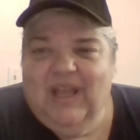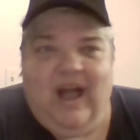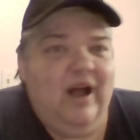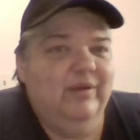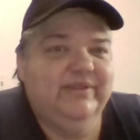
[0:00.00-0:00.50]

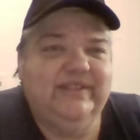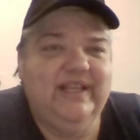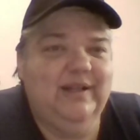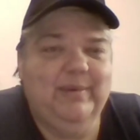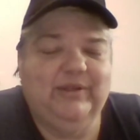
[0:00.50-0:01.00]
I was
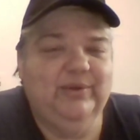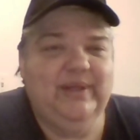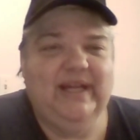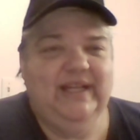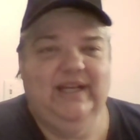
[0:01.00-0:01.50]
thinking about doing
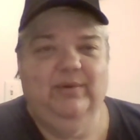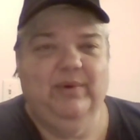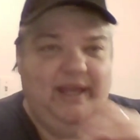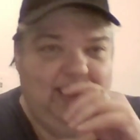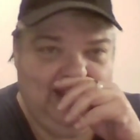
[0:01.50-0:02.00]
that anyway,